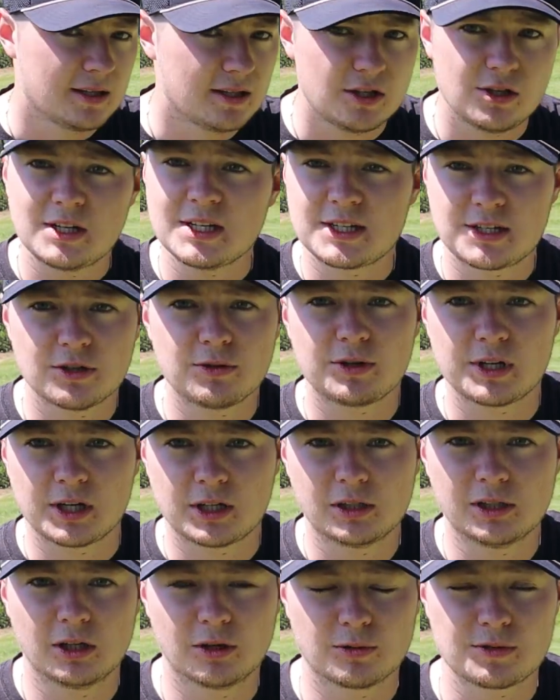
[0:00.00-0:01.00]
you can still get
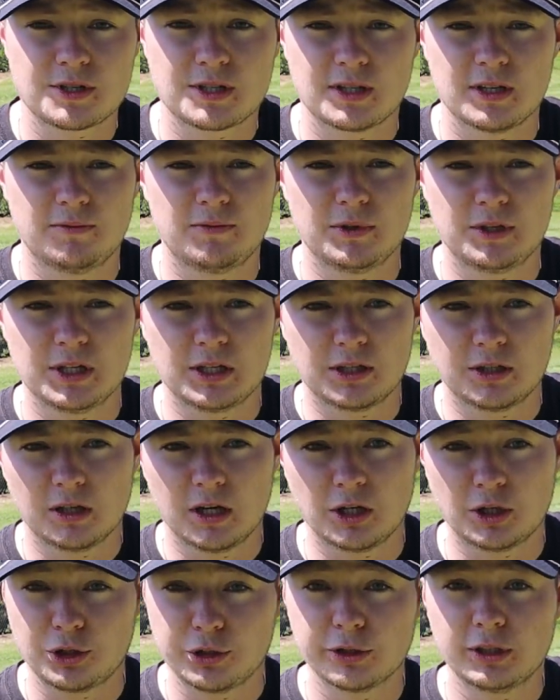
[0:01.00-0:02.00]
close. If you get
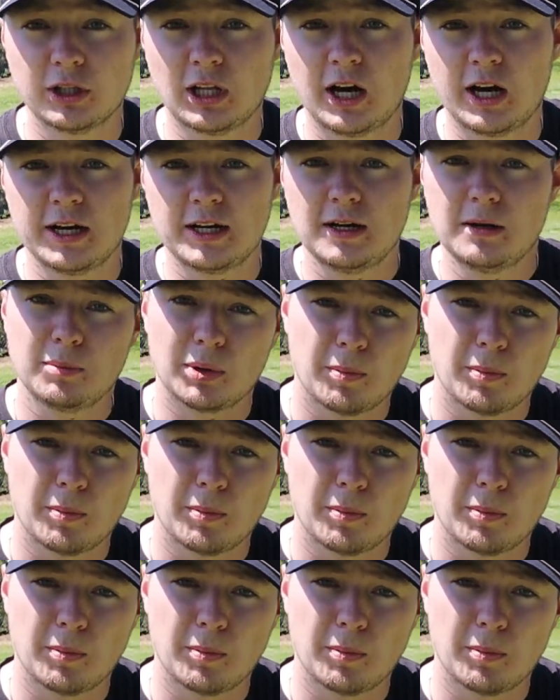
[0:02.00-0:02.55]
a good line